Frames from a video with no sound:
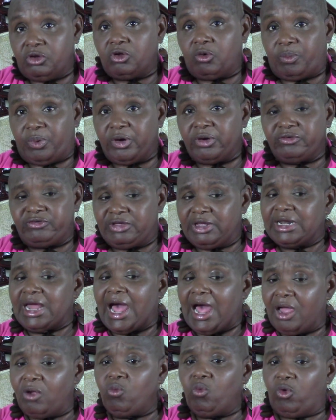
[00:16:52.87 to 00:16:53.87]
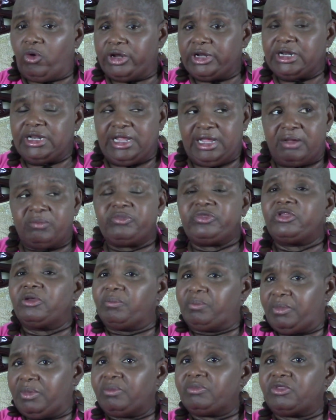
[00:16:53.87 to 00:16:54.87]
person, I wanted him
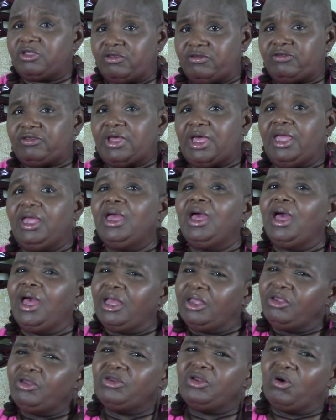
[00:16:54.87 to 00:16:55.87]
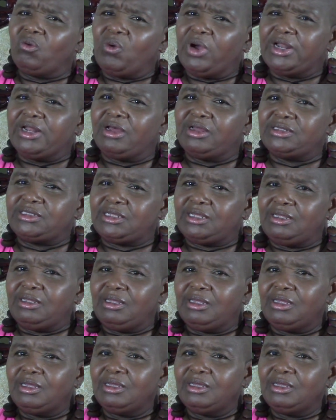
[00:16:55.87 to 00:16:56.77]
to say, you know what, Auntie?